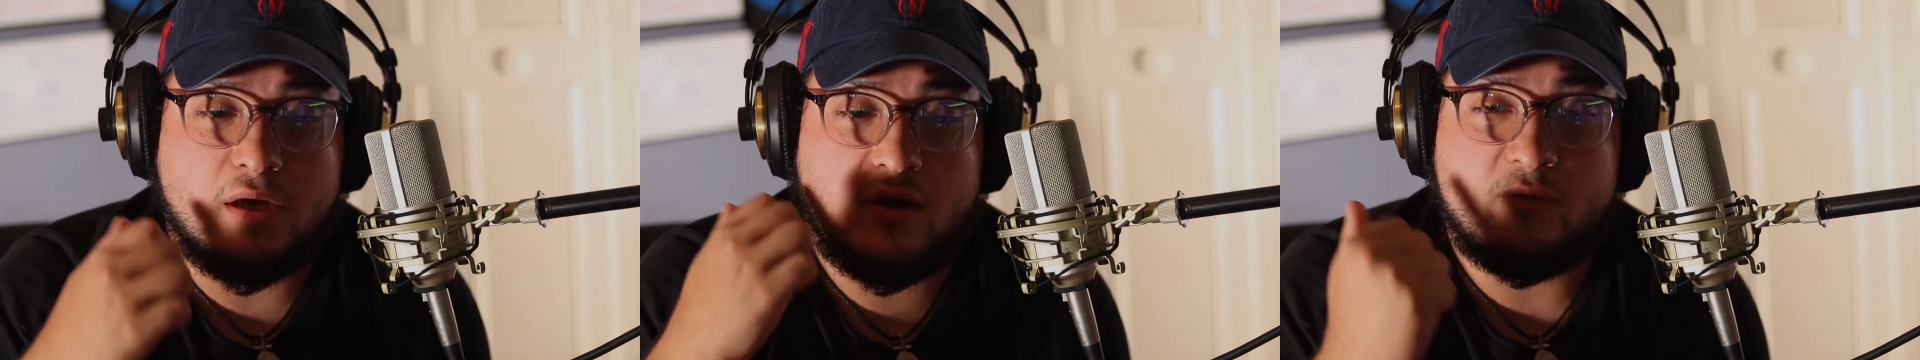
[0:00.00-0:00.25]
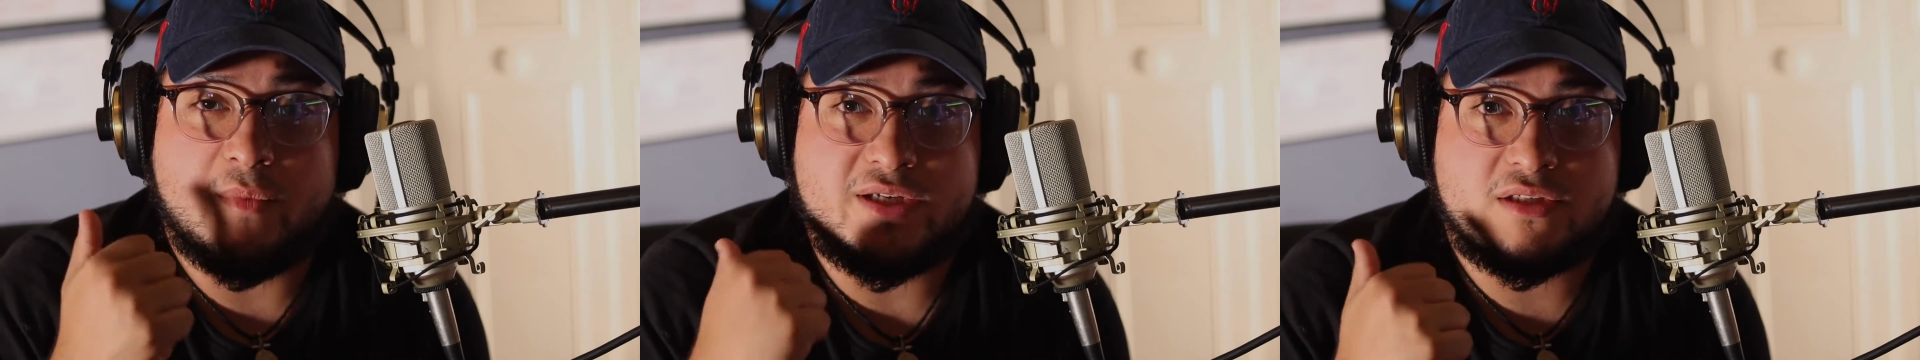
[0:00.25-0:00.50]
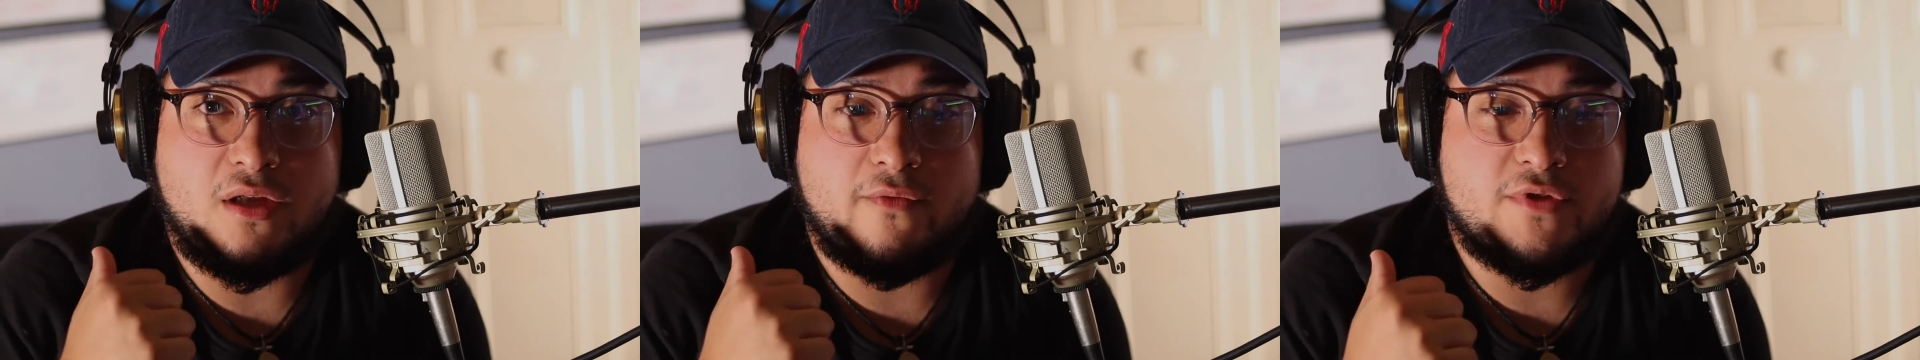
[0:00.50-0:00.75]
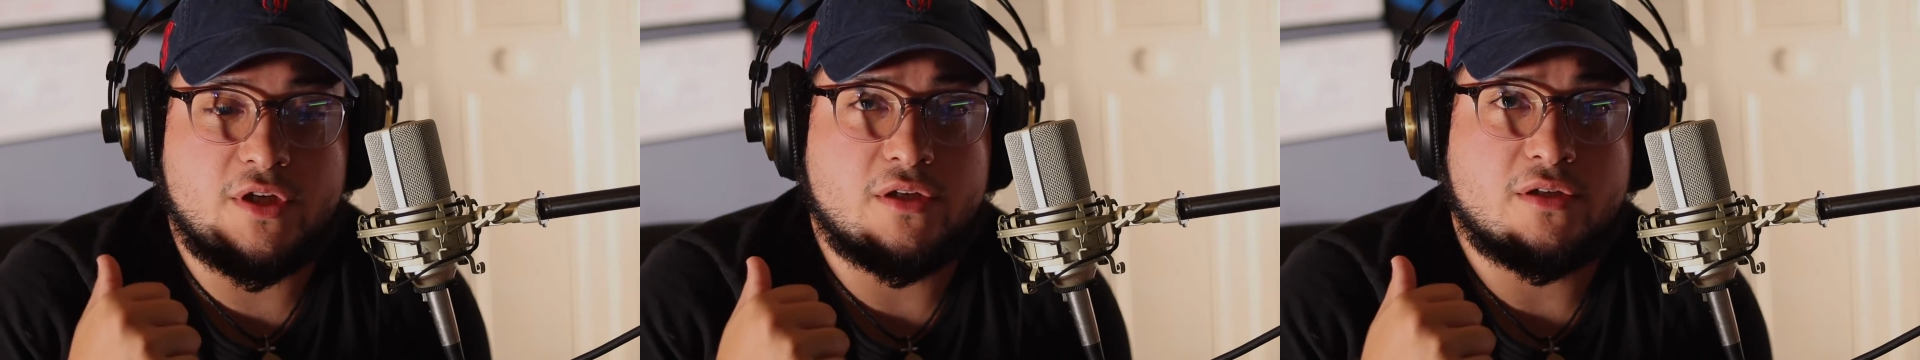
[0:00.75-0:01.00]
of my
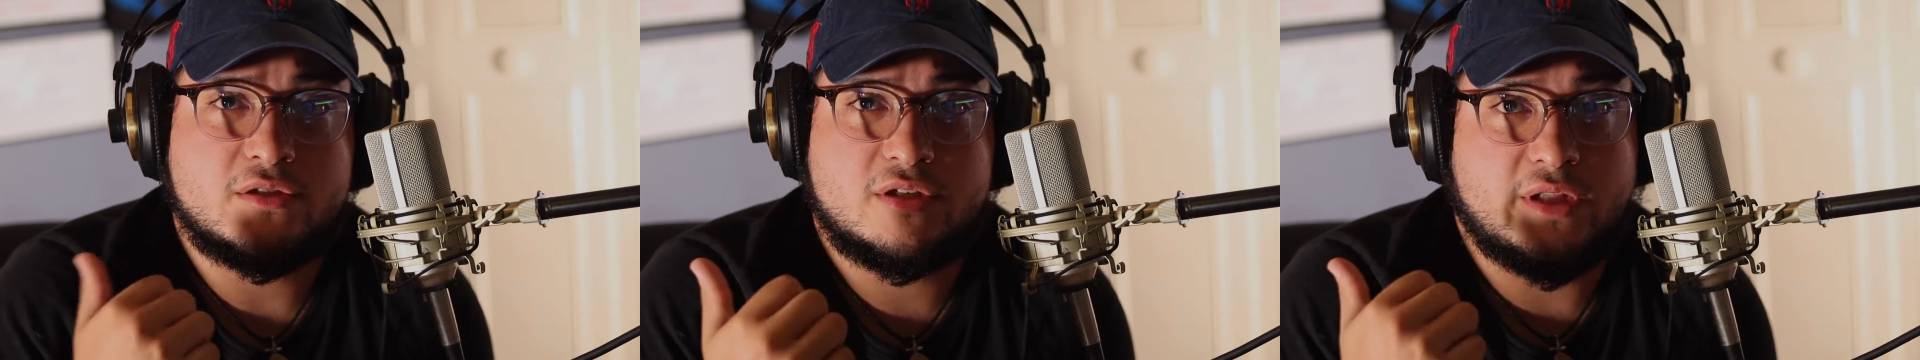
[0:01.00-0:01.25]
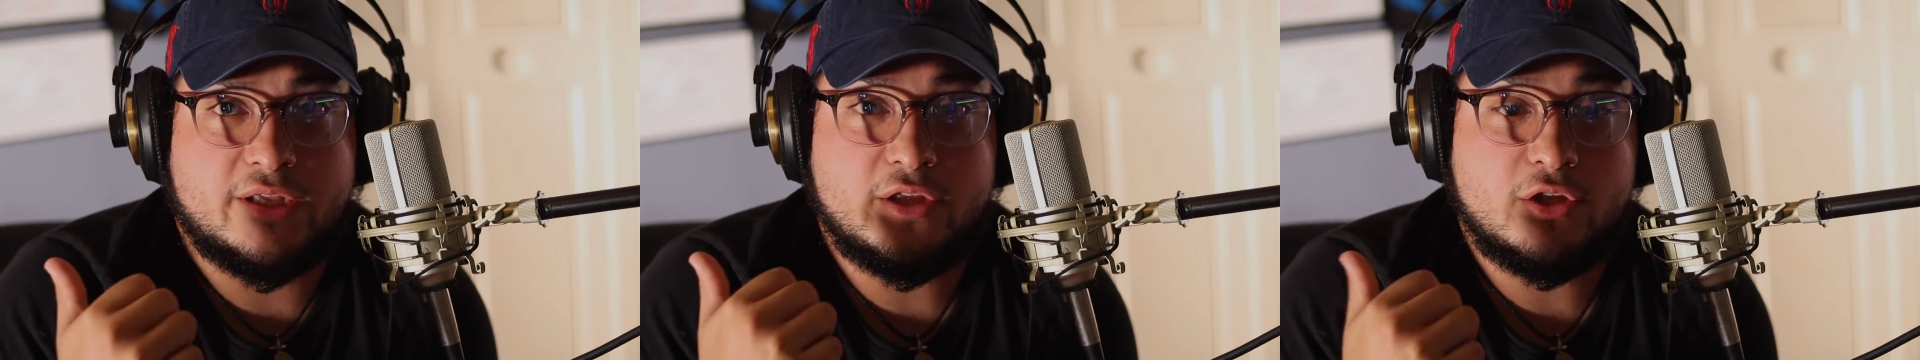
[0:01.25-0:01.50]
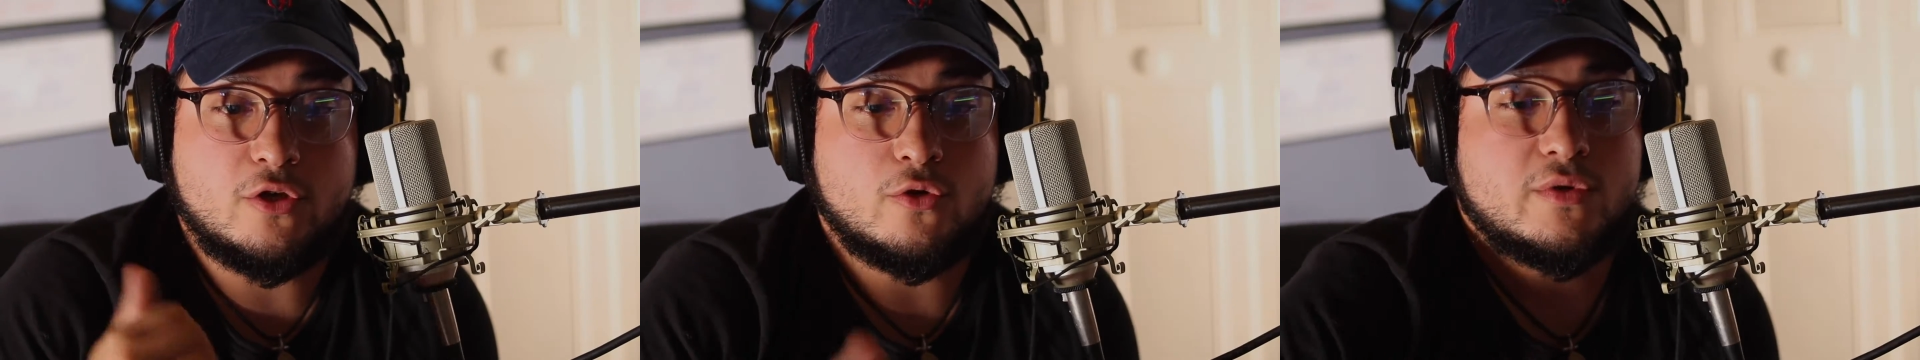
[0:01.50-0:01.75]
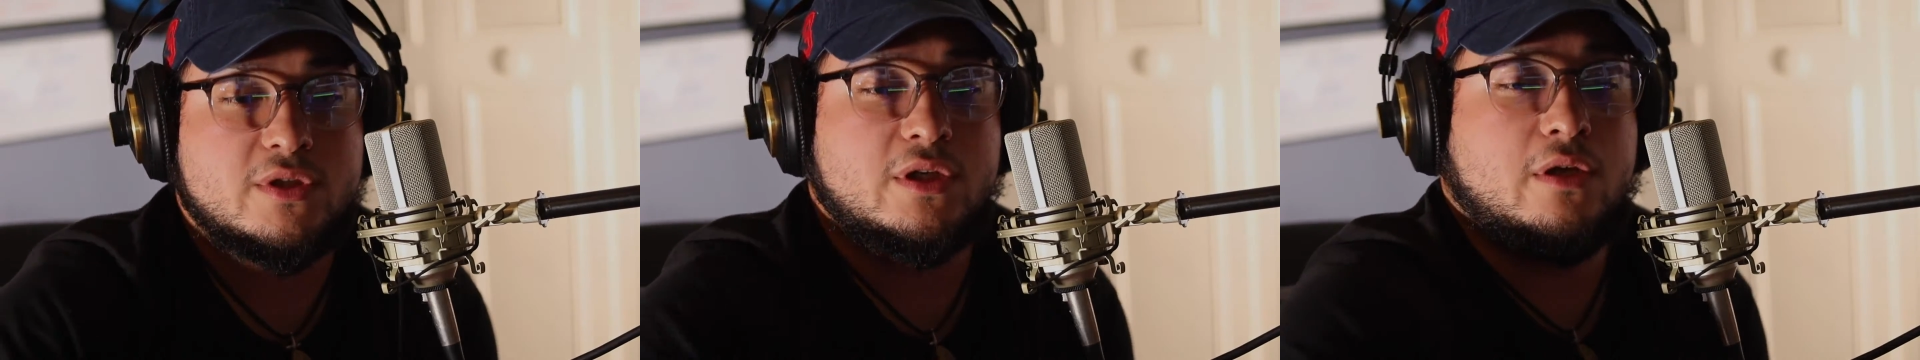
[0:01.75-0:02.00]
stuff to like
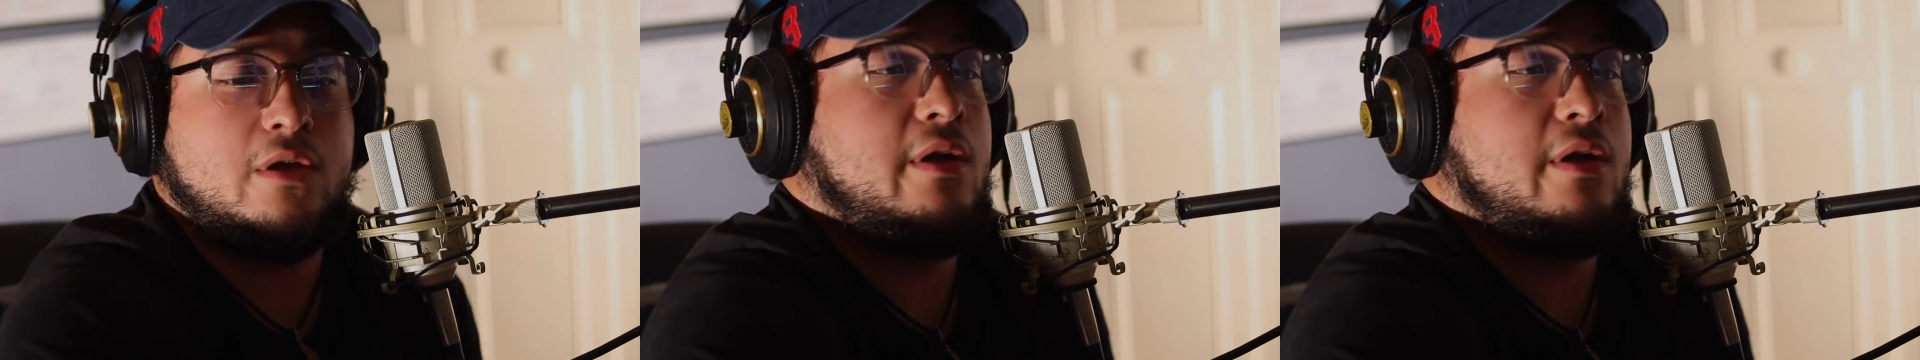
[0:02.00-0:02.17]
use,